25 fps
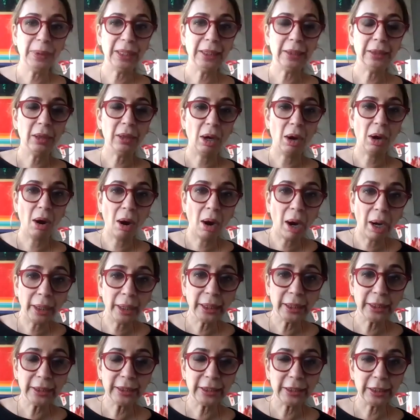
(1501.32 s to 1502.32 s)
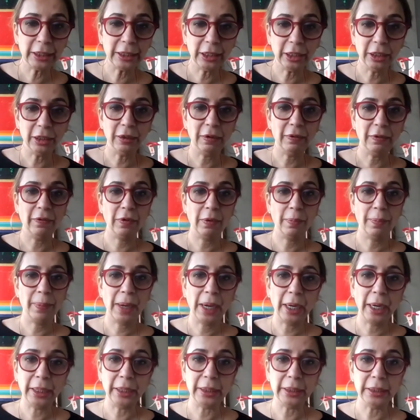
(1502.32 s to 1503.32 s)
has been the hardest year for
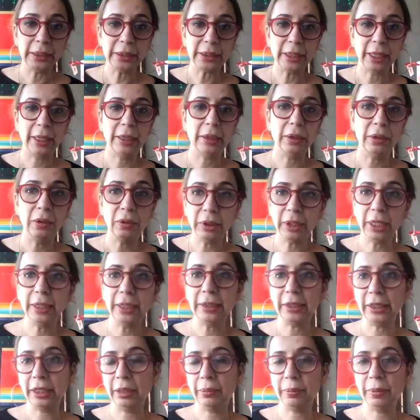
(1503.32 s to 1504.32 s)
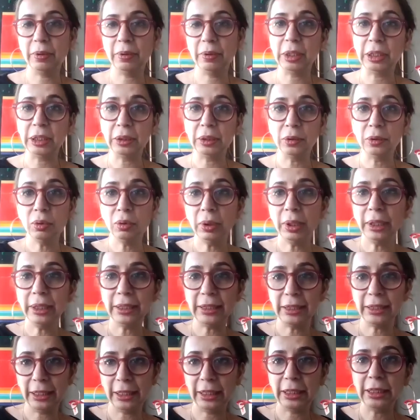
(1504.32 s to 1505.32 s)
buyers and look at him you had two
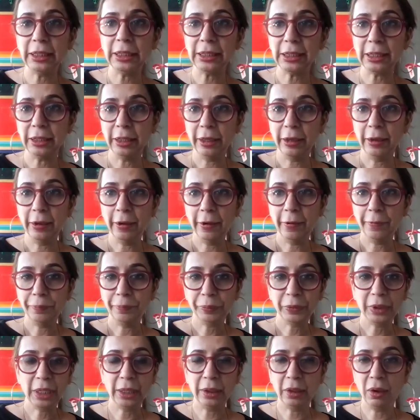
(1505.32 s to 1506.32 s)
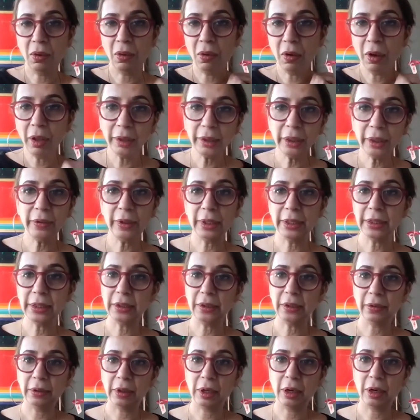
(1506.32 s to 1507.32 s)
listings and all the
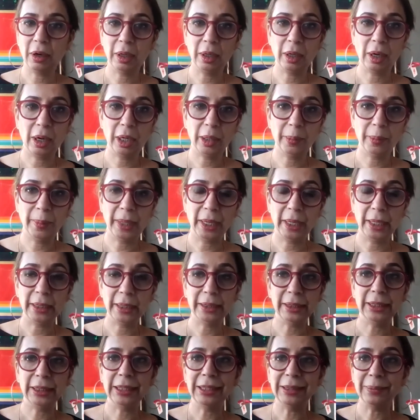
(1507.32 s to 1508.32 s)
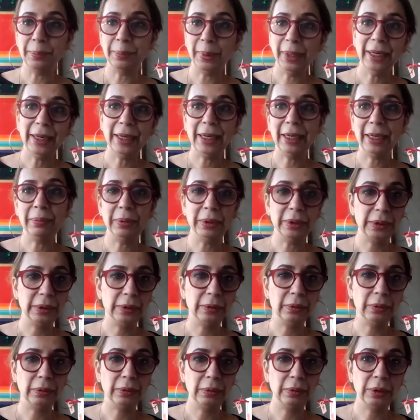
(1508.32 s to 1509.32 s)
rest are, are, buyers he's been able
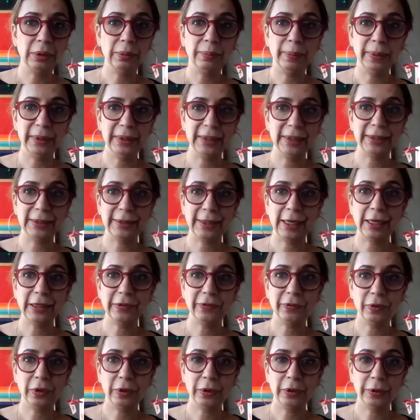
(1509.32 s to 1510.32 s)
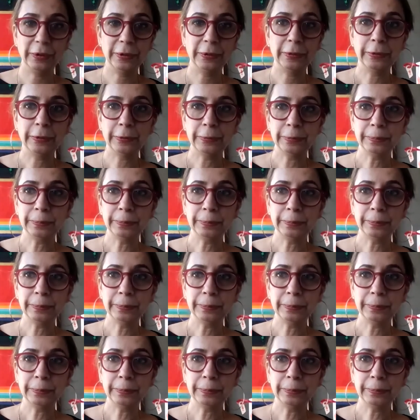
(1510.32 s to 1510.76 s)
to to be successful